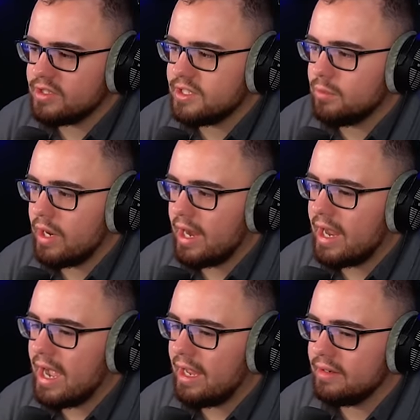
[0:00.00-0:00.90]
see what I
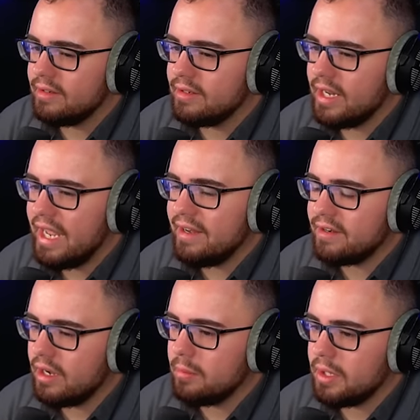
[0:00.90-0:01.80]
got
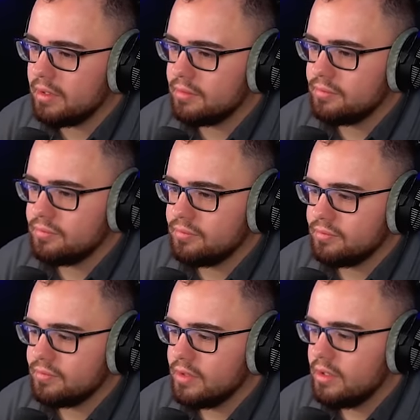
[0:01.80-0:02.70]
incoming.
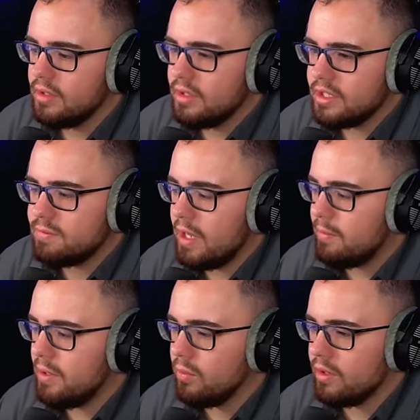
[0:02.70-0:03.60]
This may
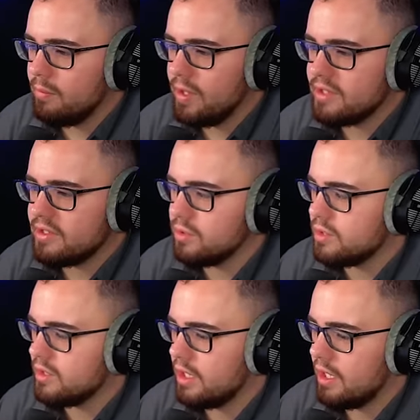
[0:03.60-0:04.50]
be one of the best suits
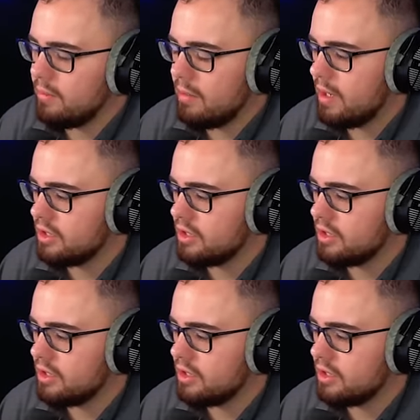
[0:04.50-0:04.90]
in the game. I'm not